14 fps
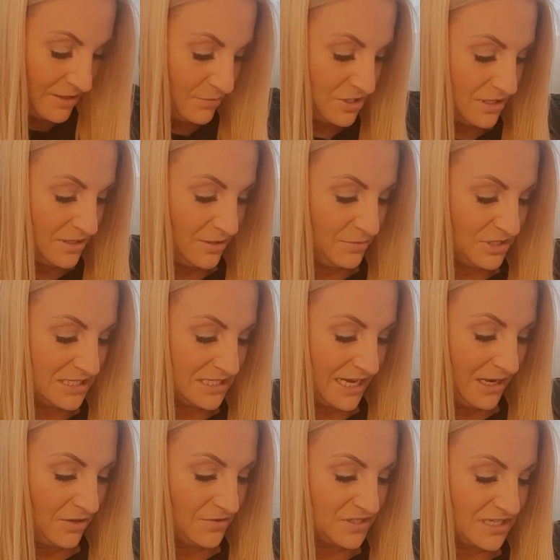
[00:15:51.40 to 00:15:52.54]
there was a
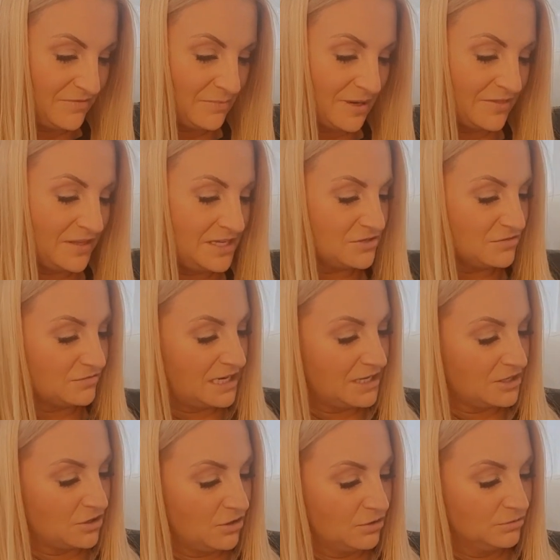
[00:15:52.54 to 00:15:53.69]
sale on Steve Madden. These are really
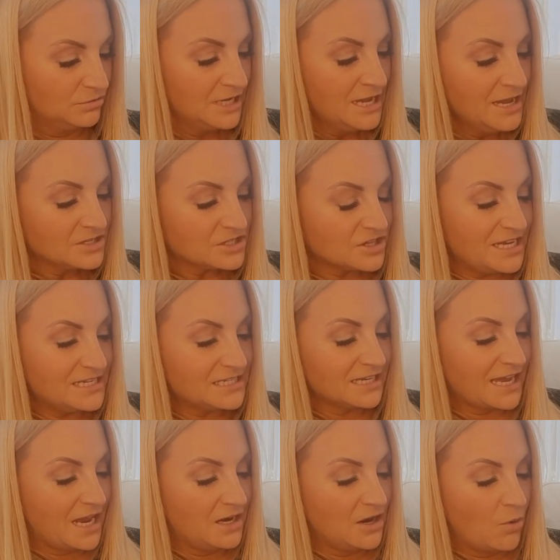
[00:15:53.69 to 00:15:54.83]
cool. So these
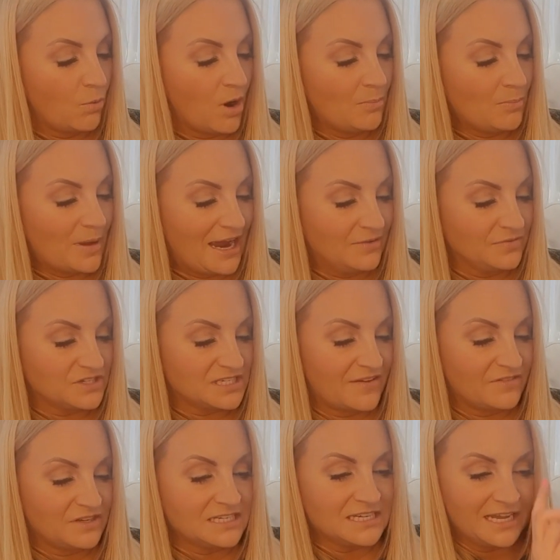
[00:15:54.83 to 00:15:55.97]
again are
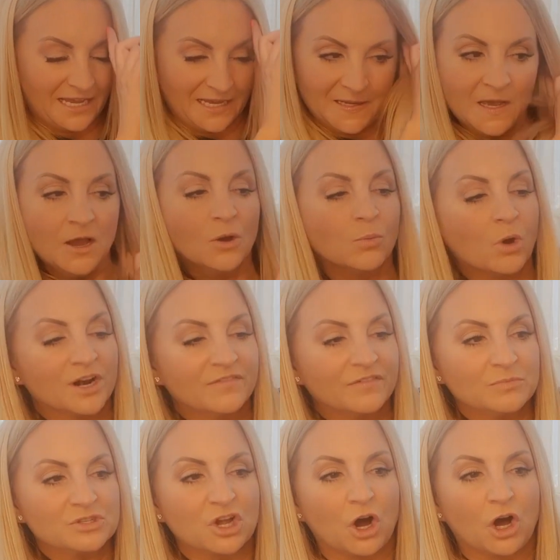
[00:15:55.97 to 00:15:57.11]
£1.70. One of
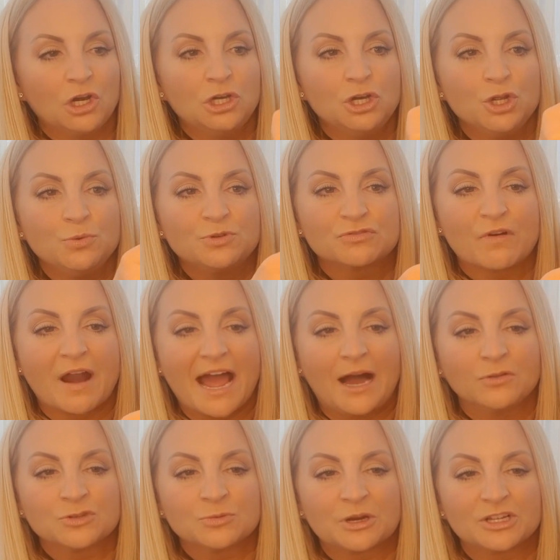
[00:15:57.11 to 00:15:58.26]
them's got looped
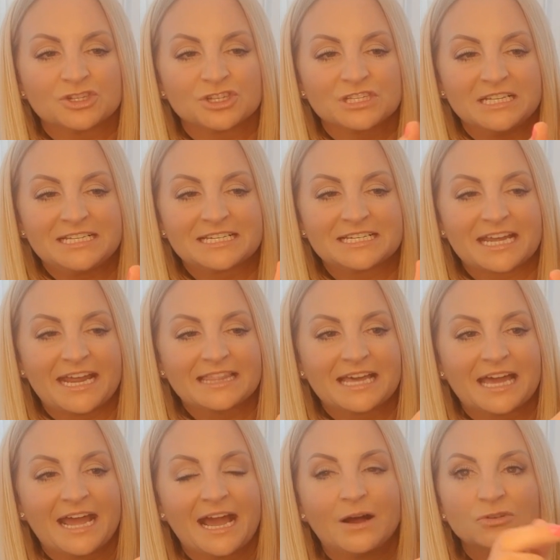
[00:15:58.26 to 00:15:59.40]
rounds, but I just need to take
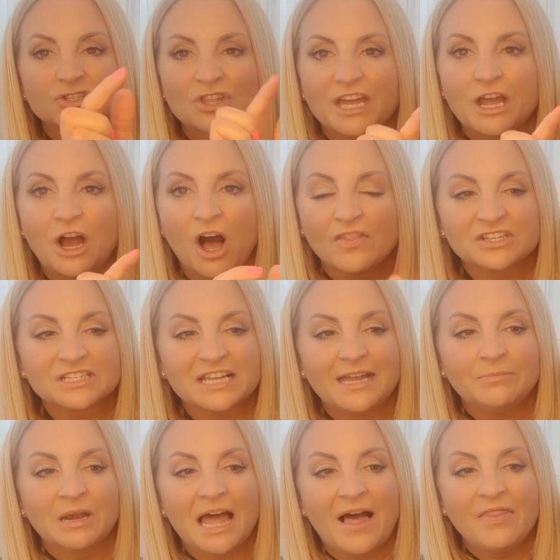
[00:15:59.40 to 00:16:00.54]
that out. So they are the
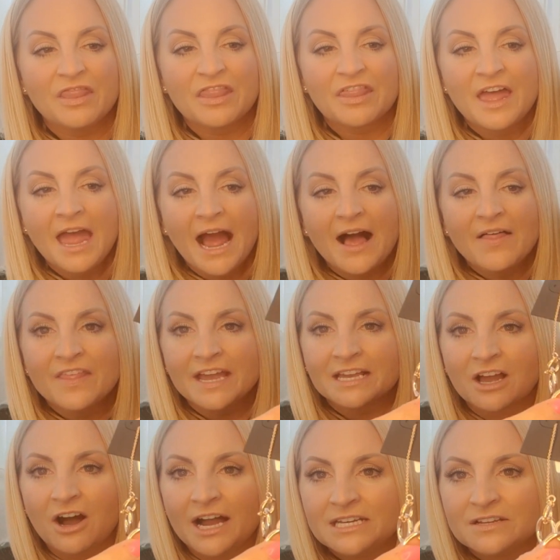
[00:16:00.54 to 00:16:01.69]
same length, and they're
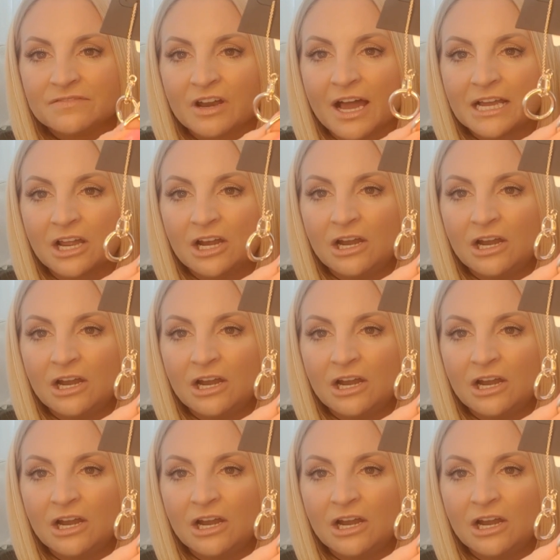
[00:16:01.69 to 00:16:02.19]
kind of like